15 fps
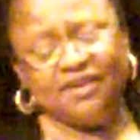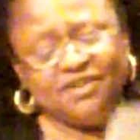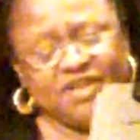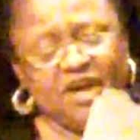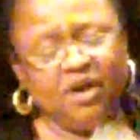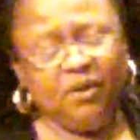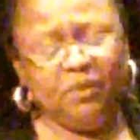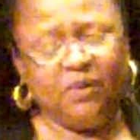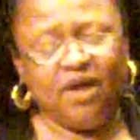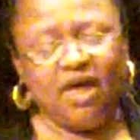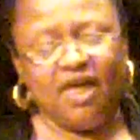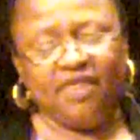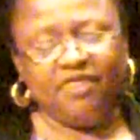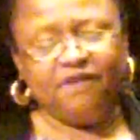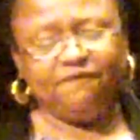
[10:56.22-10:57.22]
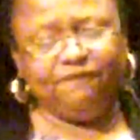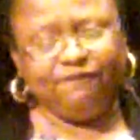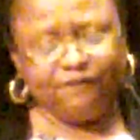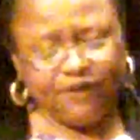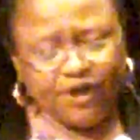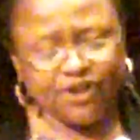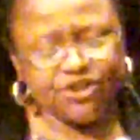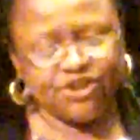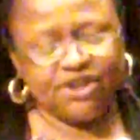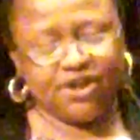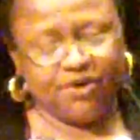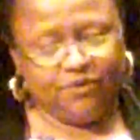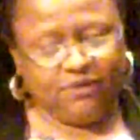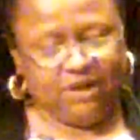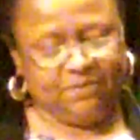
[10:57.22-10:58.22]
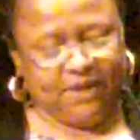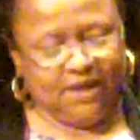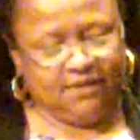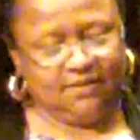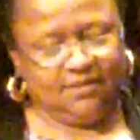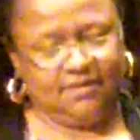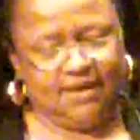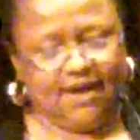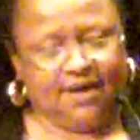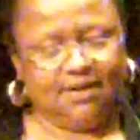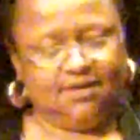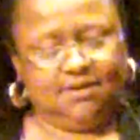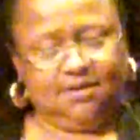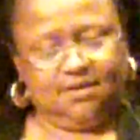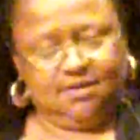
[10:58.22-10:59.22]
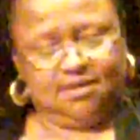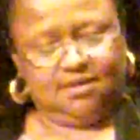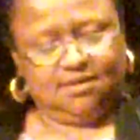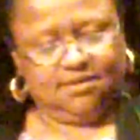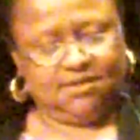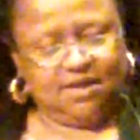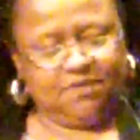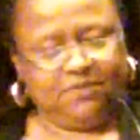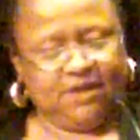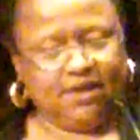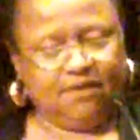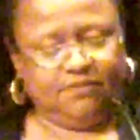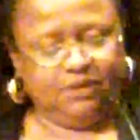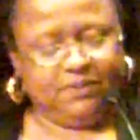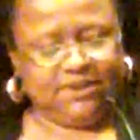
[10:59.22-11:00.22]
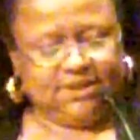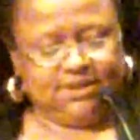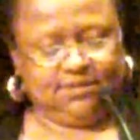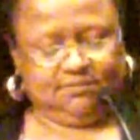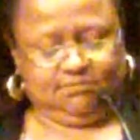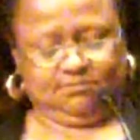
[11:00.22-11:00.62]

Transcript: So the first agreement that Don Miguel Ruiz